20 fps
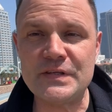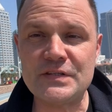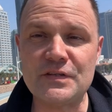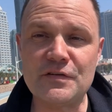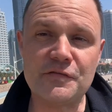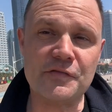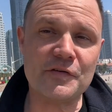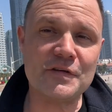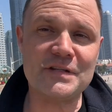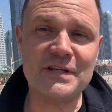is the
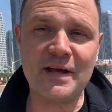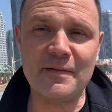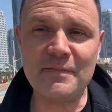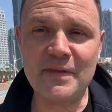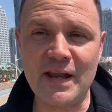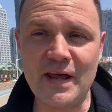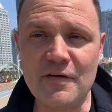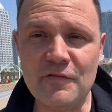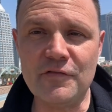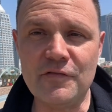first time that
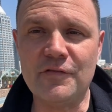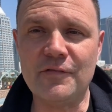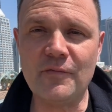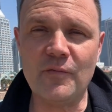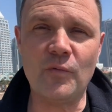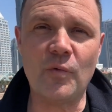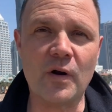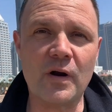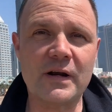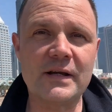I've
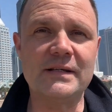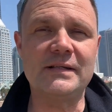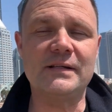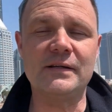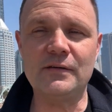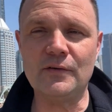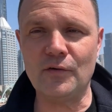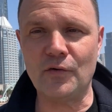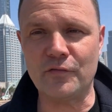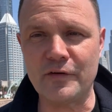worked
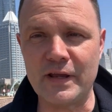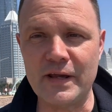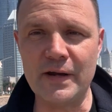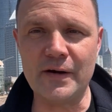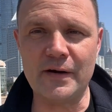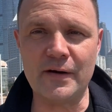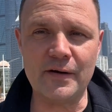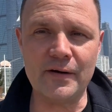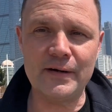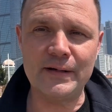over
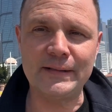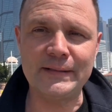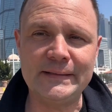here.